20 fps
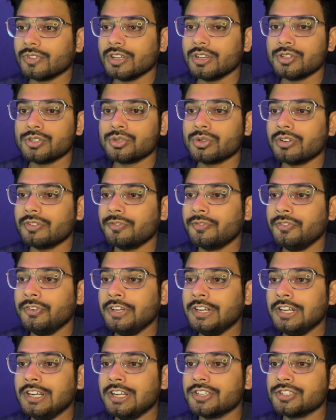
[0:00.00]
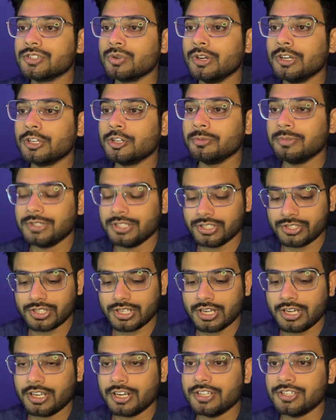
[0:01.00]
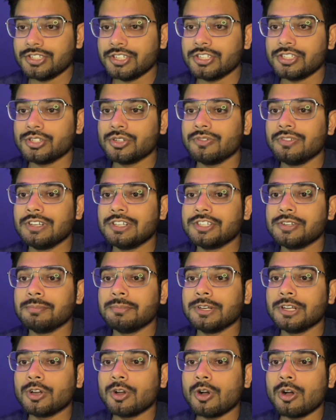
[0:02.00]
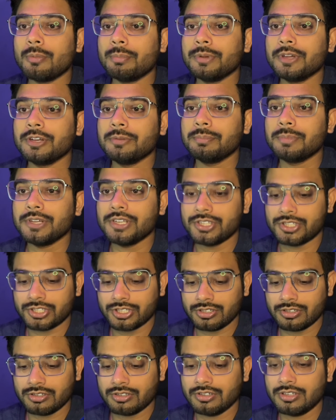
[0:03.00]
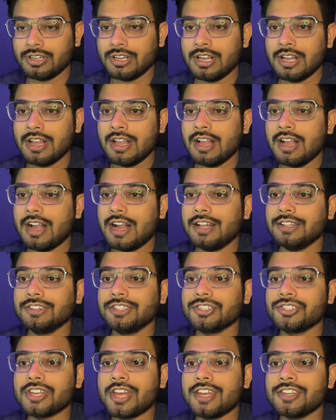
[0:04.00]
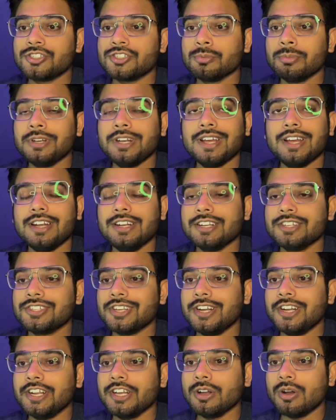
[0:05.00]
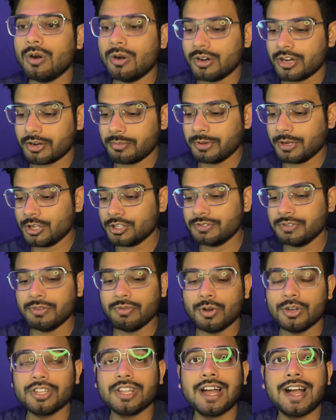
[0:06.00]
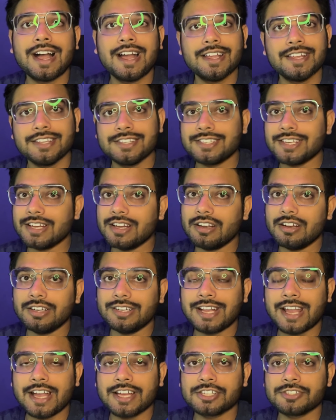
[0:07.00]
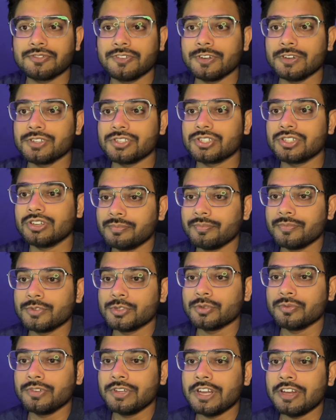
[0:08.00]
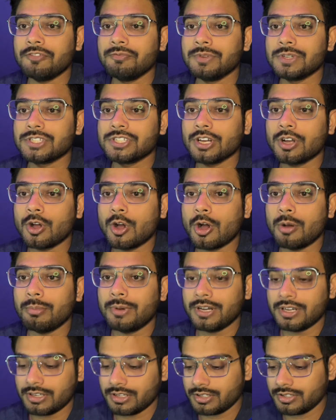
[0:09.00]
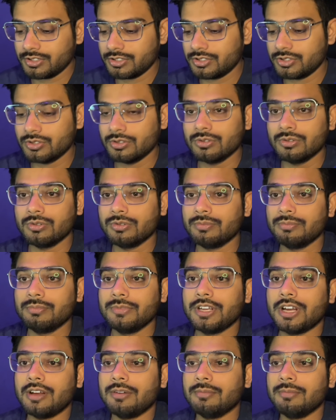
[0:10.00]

So our field is going to be this occurrences, so we'll simply copy and paste here, and this has to be in descending order because we want the highest tags first. So we have missed a comma. So yeah,